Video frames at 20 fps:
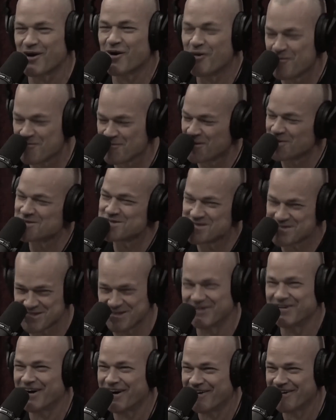almost
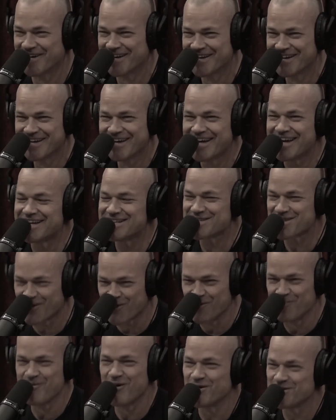zero. it's
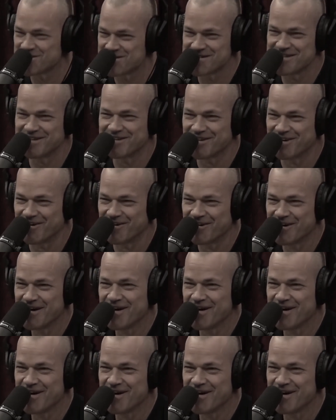almost zero.